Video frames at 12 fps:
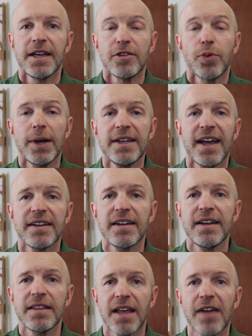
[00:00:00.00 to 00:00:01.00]
In
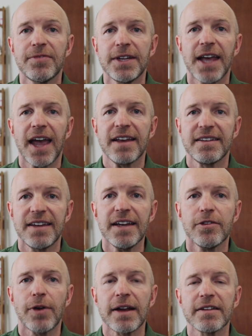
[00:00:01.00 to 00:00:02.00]
2018, the FDA
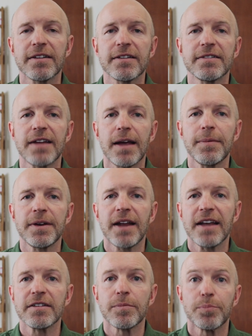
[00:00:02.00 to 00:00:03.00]
did grant
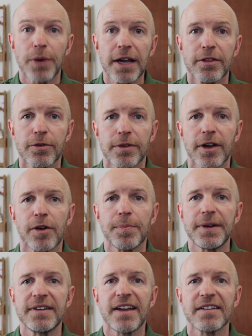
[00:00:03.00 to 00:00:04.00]
psilocybin as a breakthrough
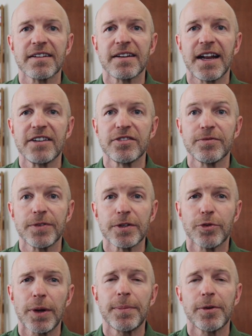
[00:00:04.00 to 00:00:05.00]
therapy designation for
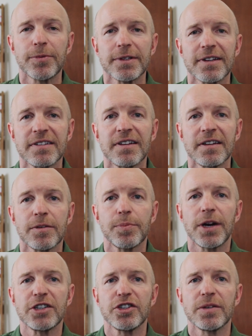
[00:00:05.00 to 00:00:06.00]
treatment-resistant
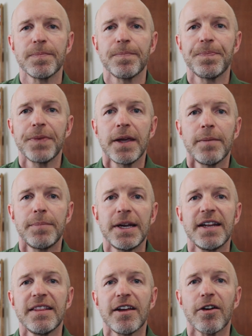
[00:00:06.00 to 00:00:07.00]
depression,
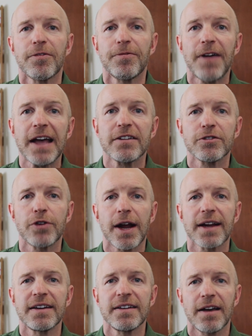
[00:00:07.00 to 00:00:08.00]
meaning they are
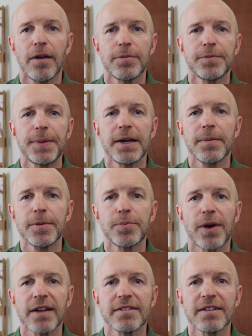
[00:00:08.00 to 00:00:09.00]
fast-tracking to help speed up the
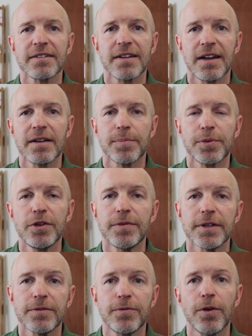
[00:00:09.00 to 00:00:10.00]
process and approve
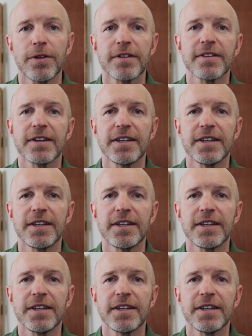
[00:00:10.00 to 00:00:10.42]
it for this